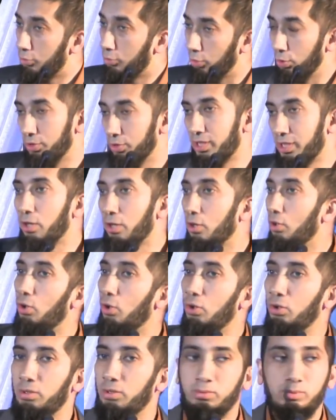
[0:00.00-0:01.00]
So you set a
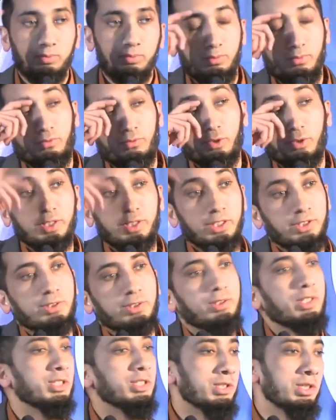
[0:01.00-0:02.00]
goal. For
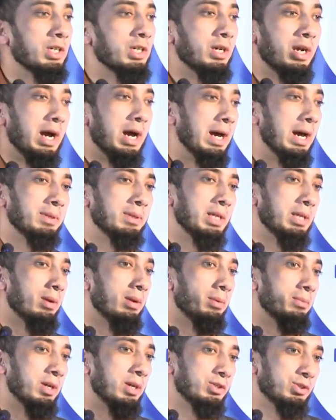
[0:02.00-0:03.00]
this year, I'm going
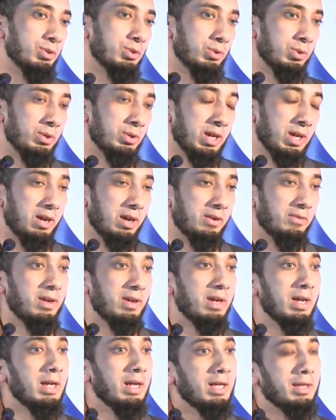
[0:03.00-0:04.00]
to memorize Surah
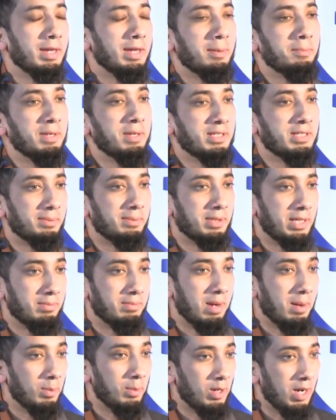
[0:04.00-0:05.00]
Al-Kahf. That means I'm
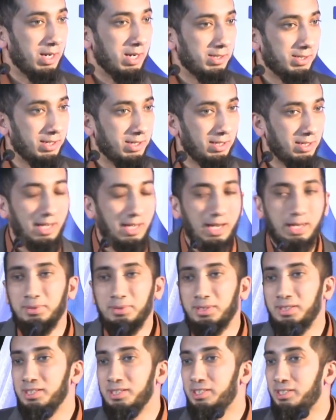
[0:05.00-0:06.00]
going to memorize it,
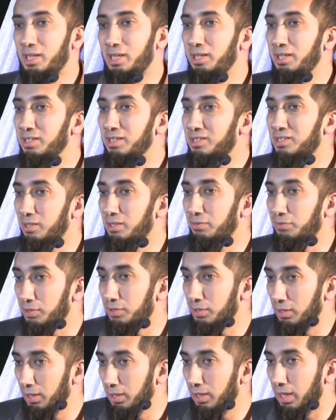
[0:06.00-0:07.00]
I'm going to study its
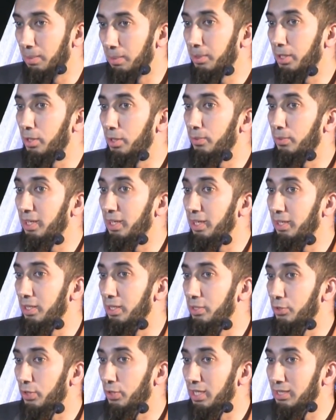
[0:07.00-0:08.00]
tafsir, I'm going to read
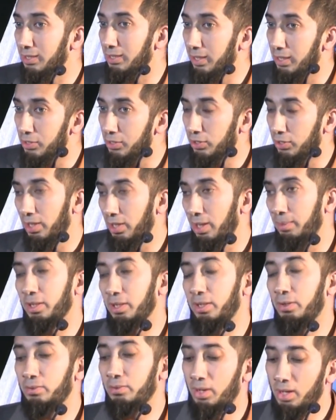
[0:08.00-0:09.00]
it in translation,
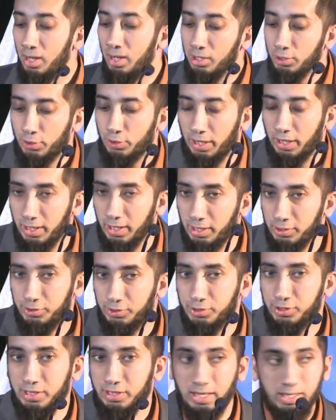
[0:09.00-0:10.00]
I'm going to try to
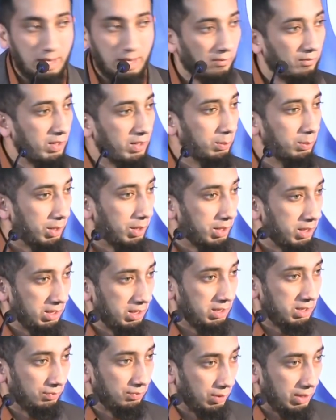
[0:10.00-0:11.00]
understand every word
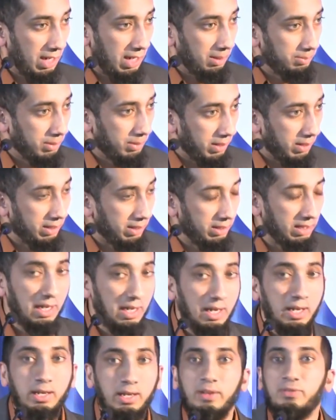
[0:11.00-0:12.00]
in its
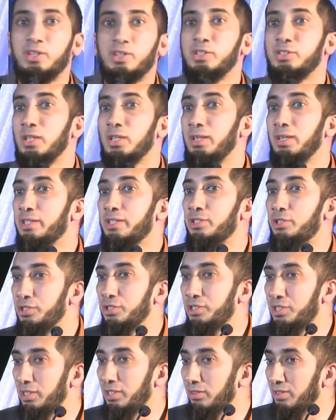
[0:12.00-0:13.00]
vocabulary. If there's a
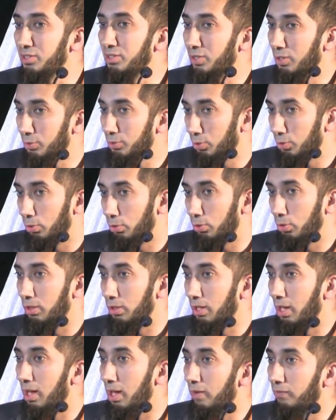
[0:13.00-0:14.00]
lecture series on
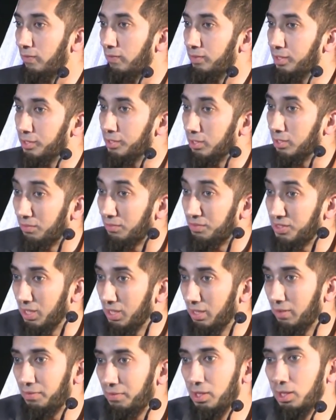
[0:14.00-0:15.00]
Surah Al-Kahf, if there's a
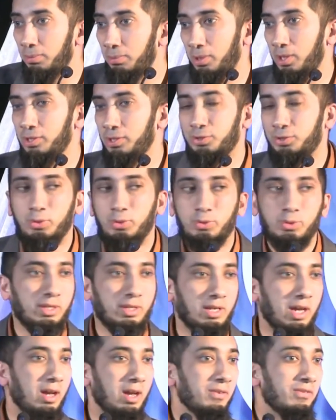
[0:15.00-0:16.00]
tafsir available on
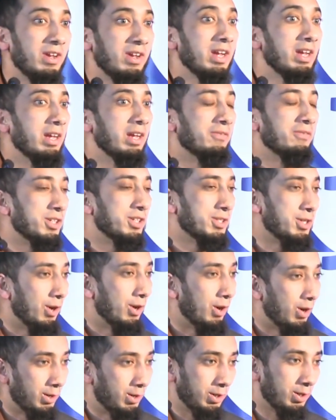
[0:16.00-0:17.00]
Surah Al-Kahf, if
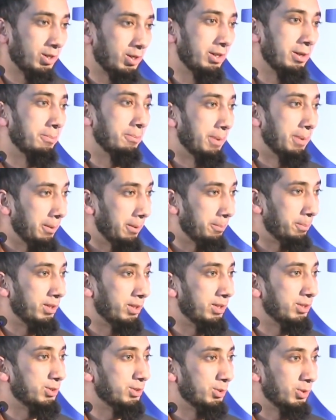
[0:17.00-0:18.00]
there's an article and
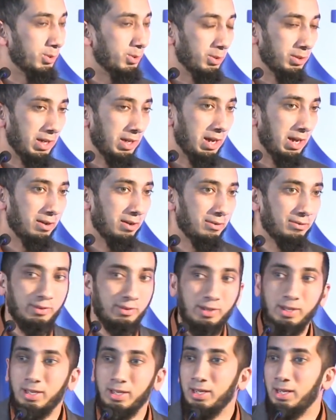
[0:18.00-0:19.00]
paper on Surah
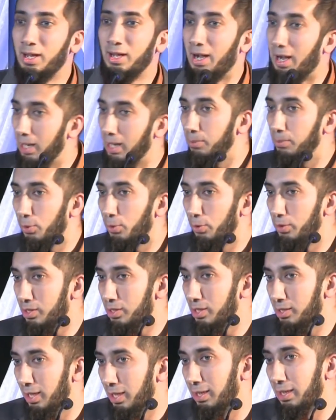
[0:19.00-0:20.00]
Al-Kahf, I'm
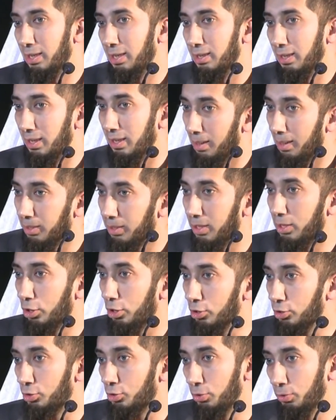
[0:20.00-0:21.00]
going to take it and I'm going
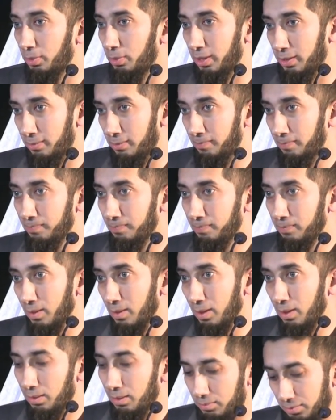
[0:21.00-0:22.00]
to consume
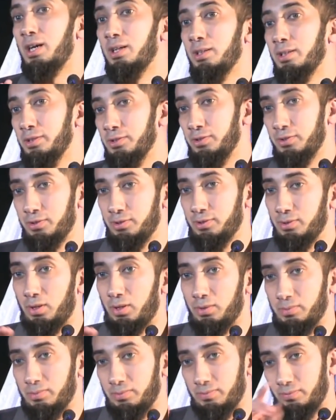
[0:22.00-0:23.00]
it. This is knowledge.
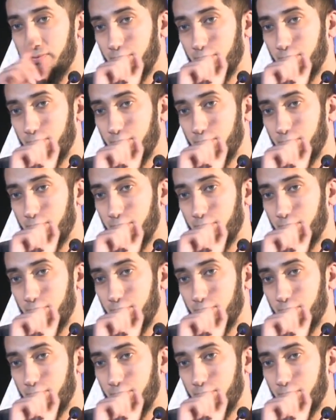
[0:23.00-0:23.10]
